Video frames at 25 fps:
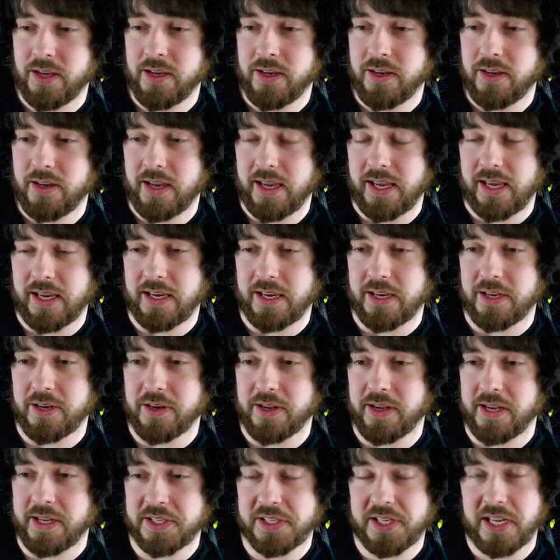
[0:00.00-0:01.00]
And
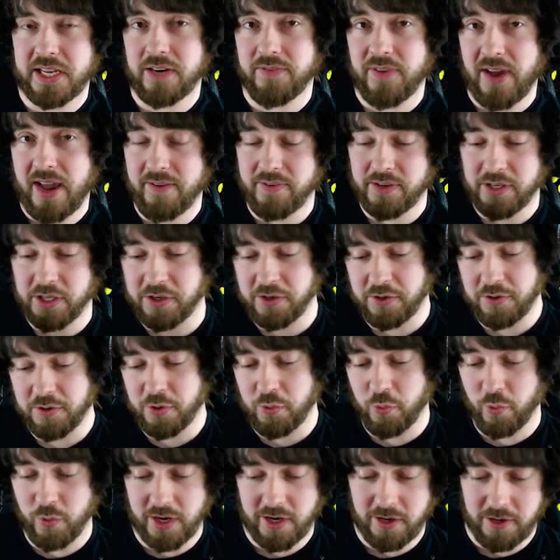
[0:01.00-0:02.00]
instead of having to do the
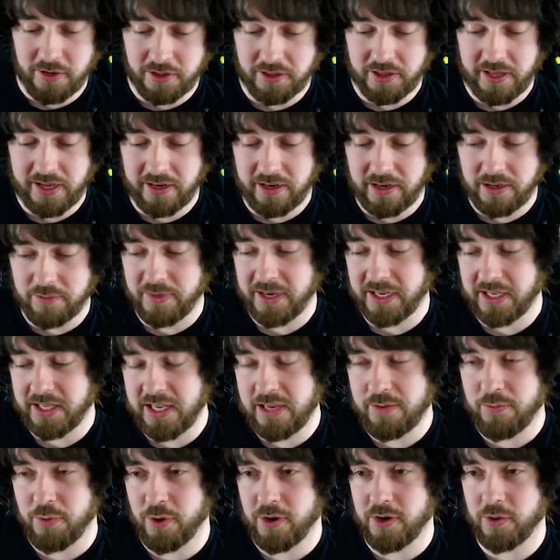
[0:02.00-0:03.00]
weird thing on my
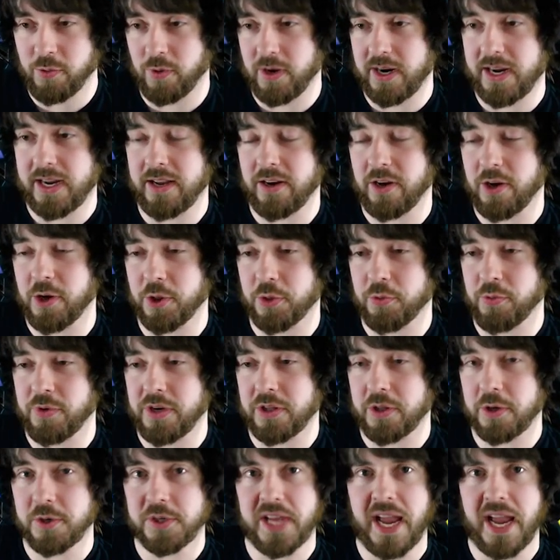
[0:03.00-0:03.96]
keyboard where I hit all three of those